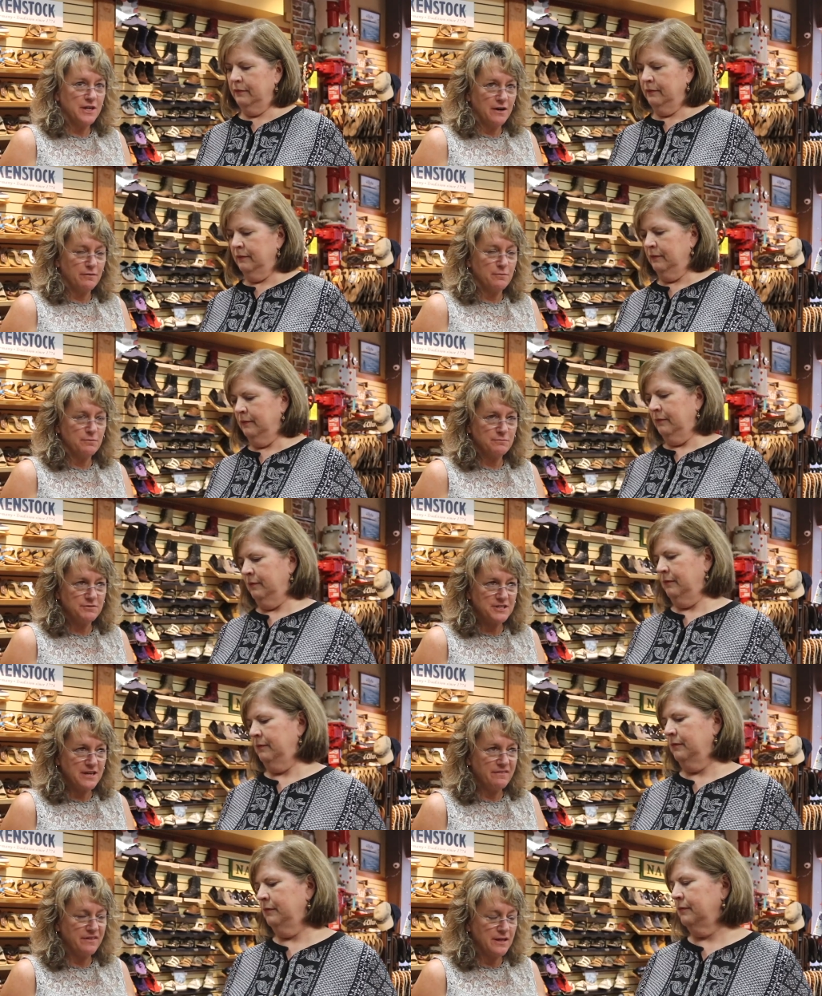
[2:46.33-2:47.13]
Speaker 1: there from
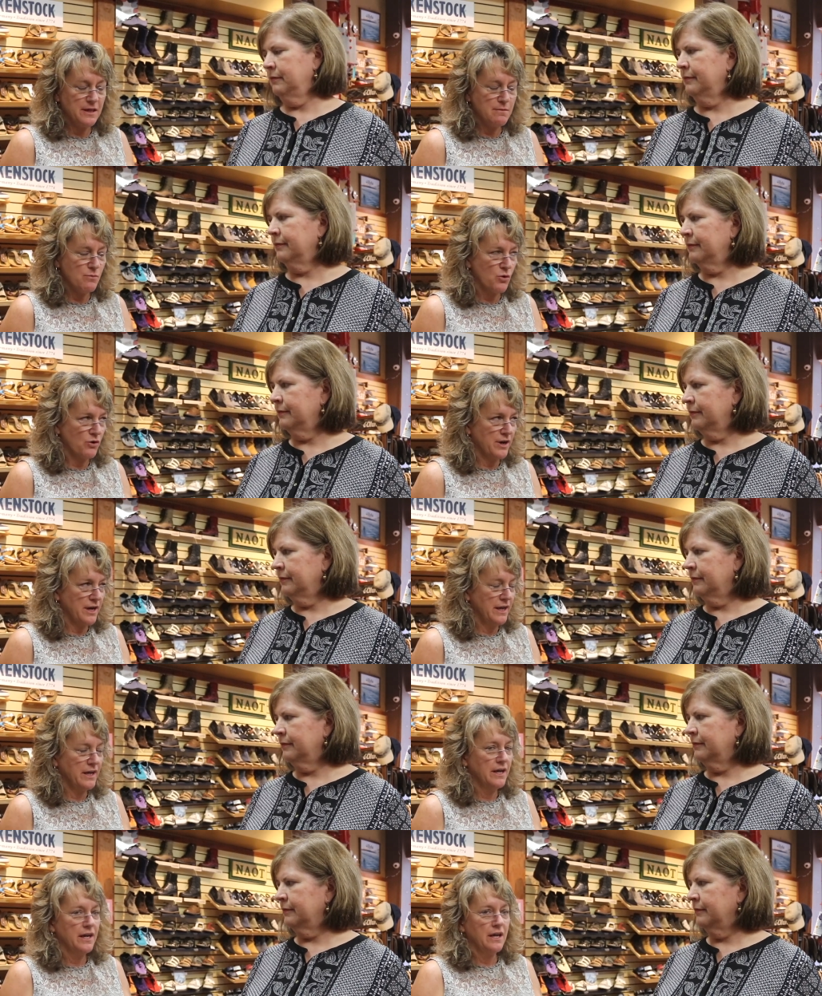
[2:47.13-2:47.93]
7 in the
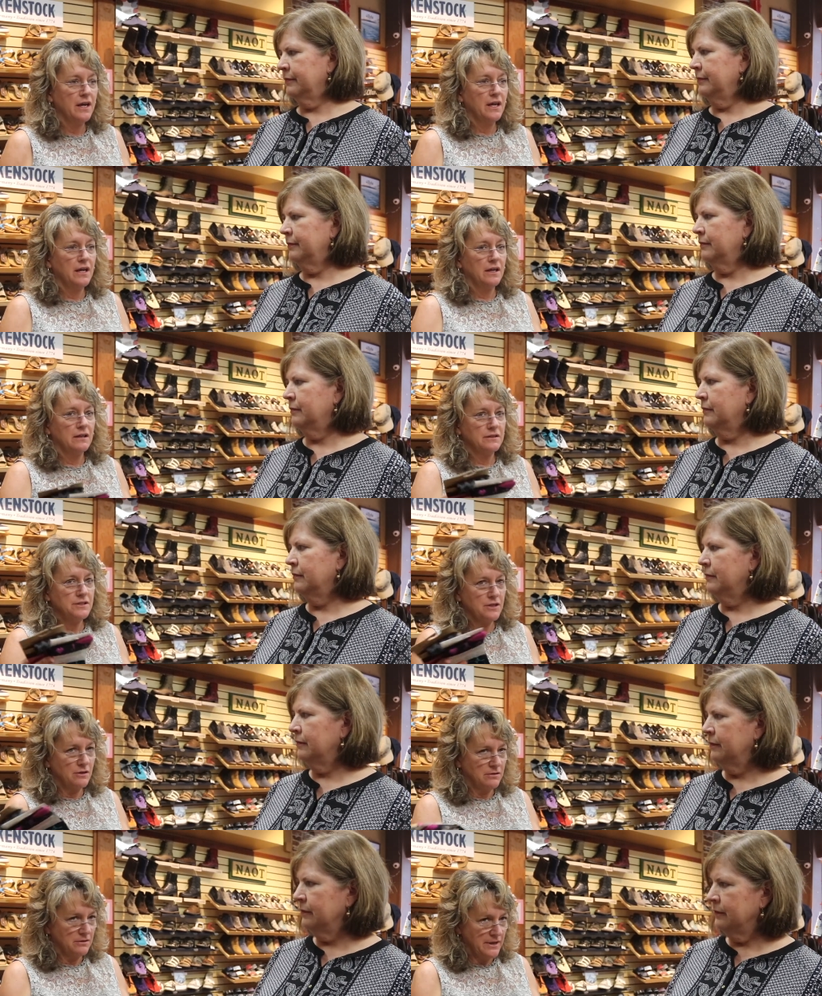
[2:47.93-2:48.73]
morning
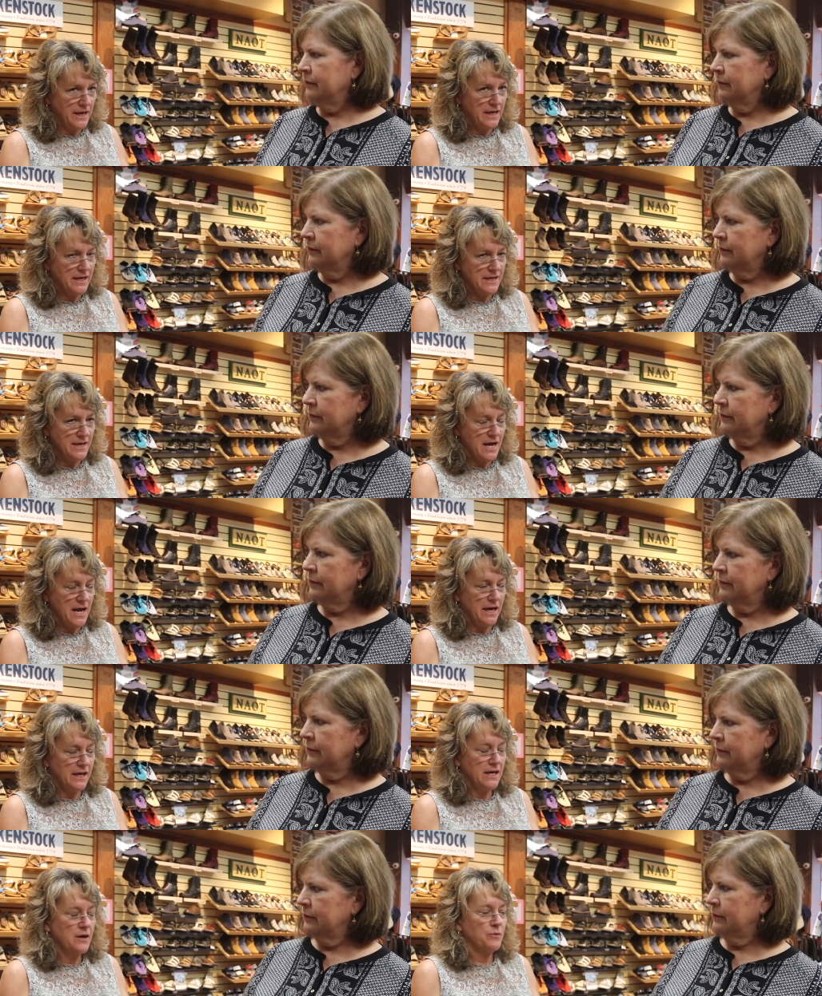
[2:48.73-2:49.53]
till late at
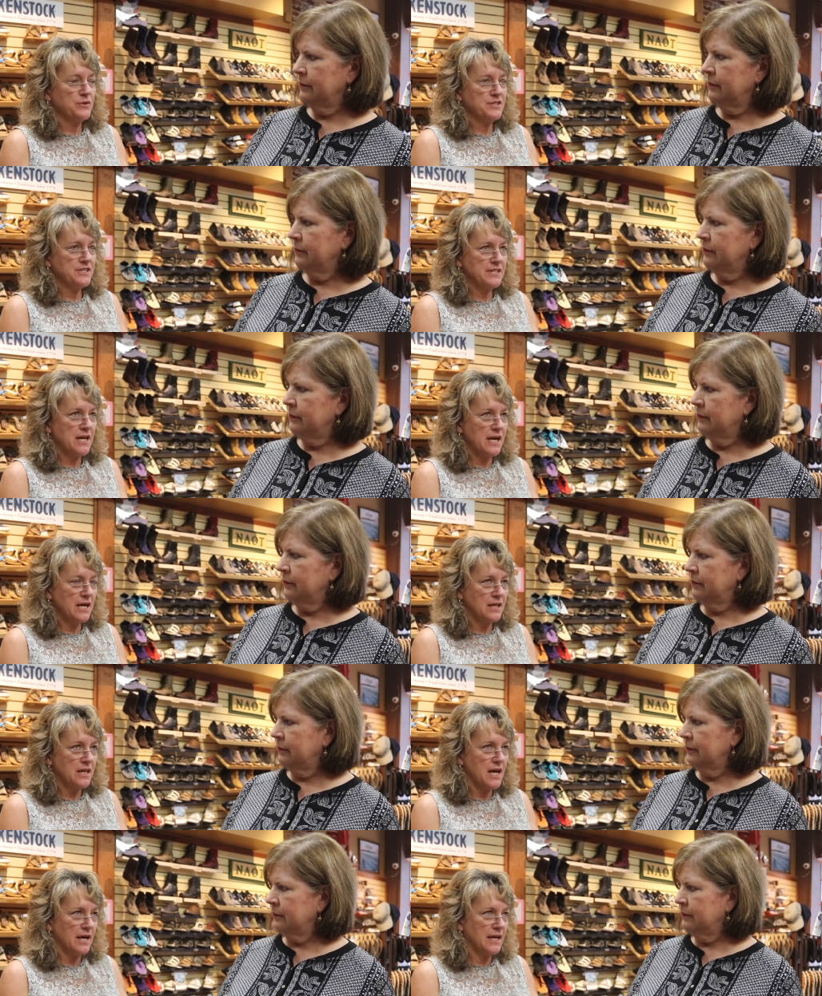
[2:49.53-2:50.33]
night and it was 10
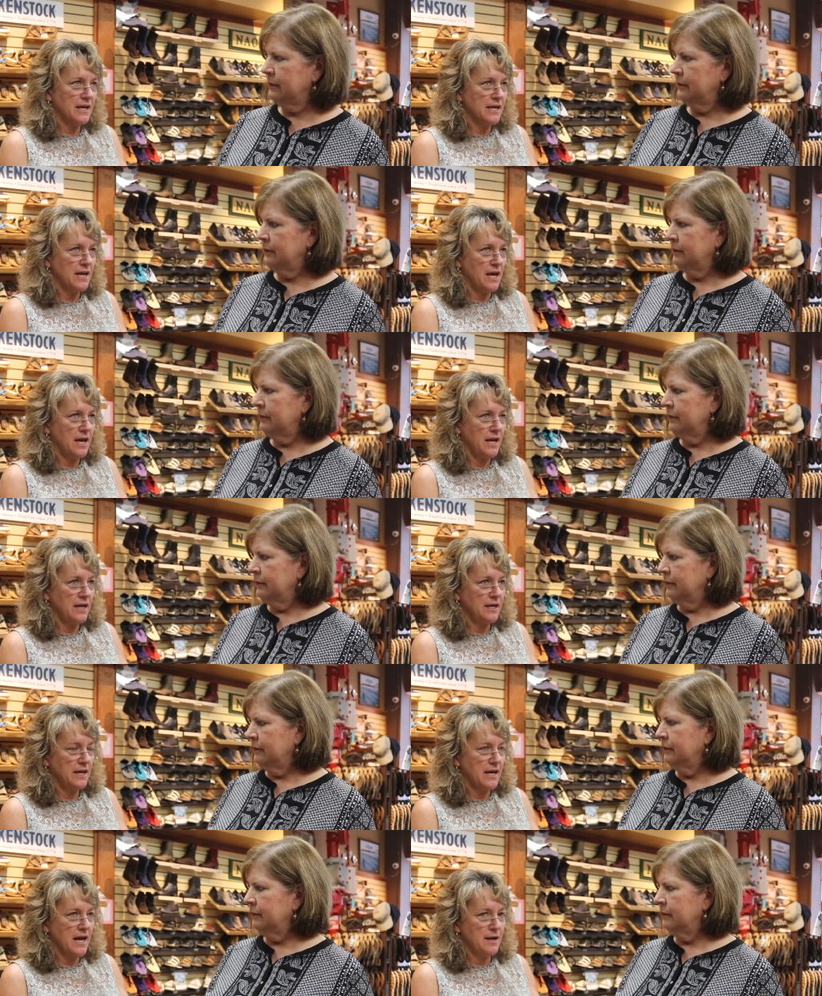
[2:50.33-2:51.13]
o'clock at
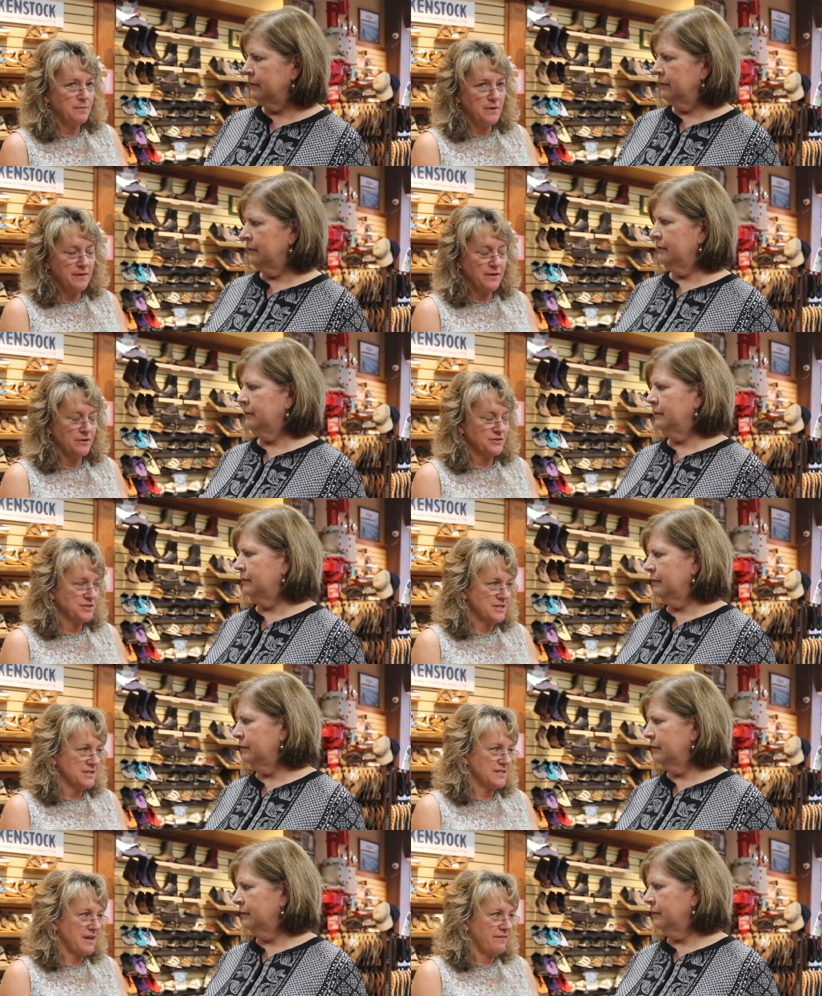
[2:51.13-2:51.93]
night and I'd been there
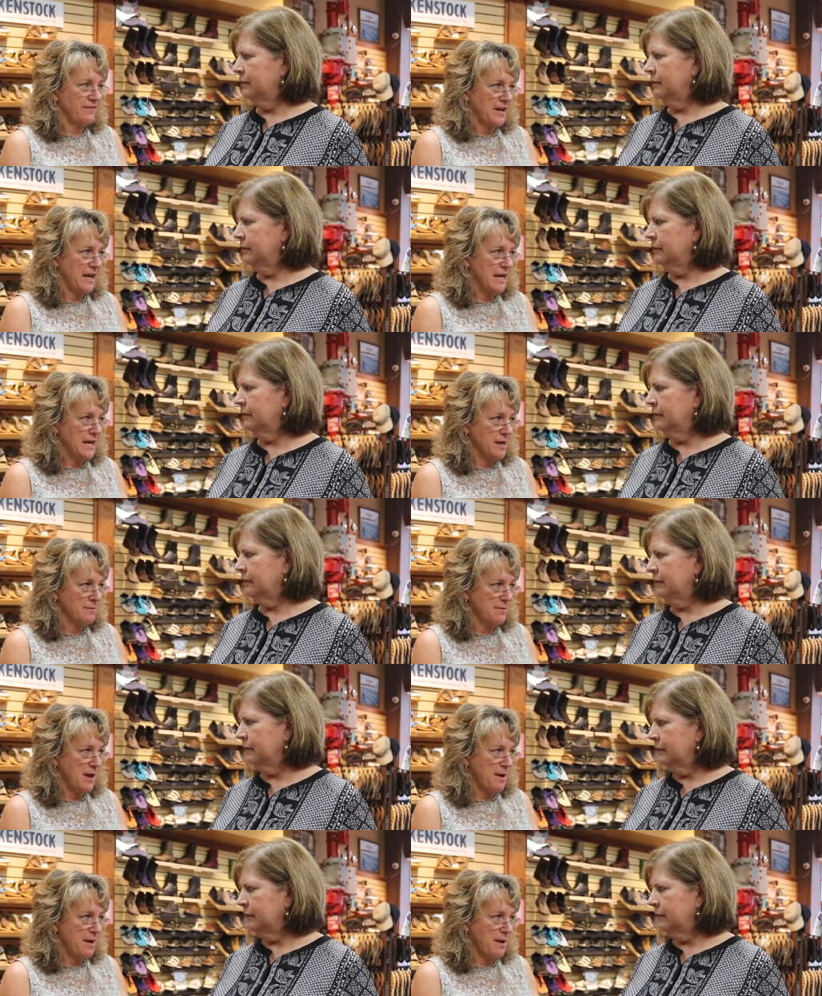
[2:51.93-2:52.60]
since 7 a.m.